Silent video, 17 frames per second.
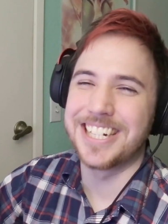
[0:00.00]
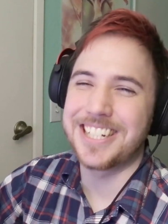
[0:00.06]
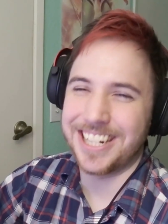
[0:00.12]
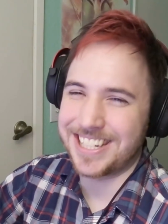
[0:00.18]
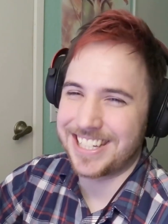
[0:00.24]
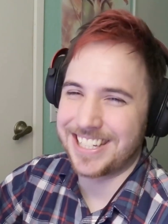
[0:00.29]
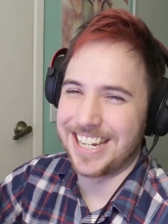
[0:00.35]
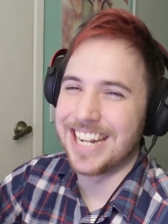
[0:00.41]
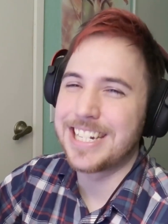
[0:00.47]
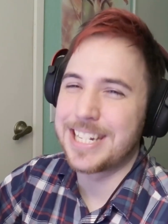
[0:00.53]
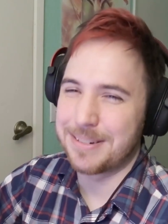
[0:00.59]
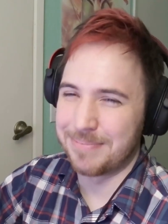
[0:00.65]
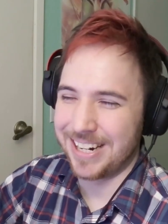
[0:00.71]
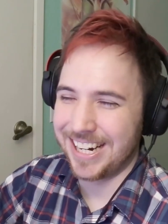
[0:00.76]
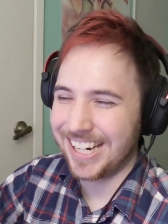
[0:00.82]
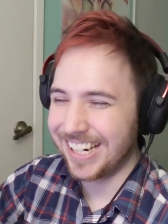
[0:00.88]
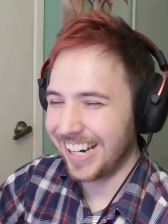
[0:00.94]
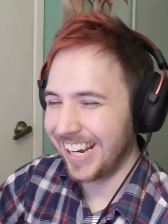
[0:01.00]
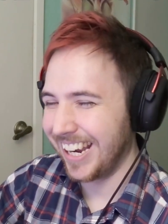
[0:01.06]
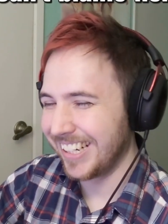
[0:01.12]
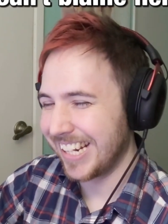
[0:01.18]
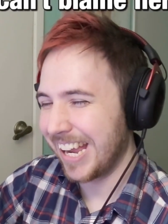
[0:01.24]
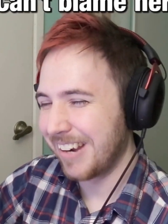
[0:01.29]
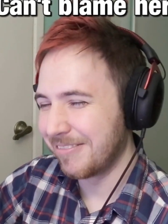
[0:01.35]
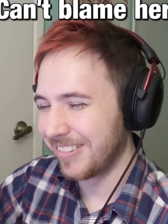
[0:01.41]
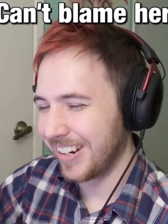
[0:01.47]
she just ditch me?
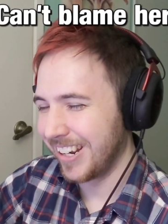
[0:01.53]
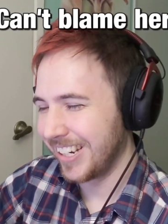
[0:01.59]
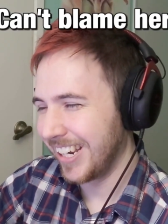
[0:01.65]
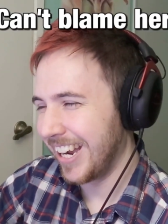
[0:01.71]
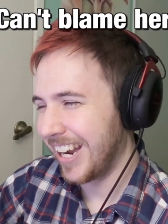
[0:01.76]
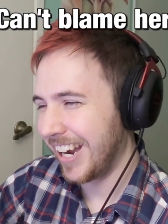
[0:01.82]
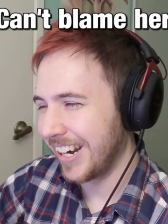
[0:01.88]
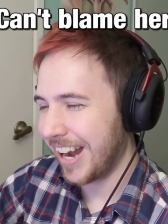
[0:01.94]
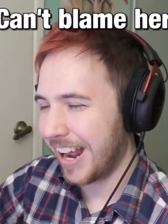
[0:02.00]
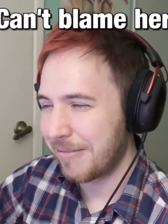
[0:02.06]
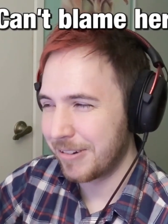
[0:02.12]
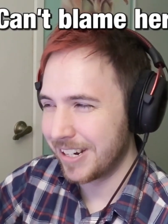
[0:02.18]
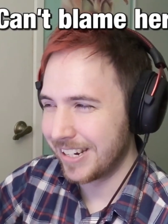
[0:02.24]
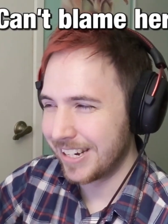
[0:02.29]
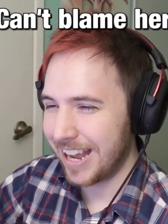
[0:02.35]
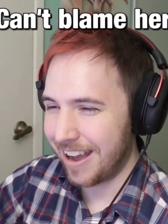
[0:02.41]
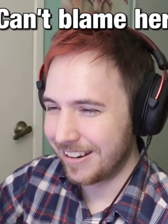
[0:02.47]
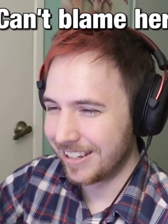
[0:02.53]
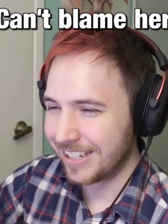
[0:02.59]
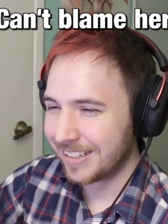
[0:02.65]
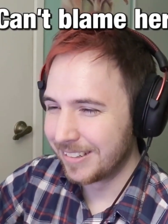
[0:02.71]
I wouldn't doubt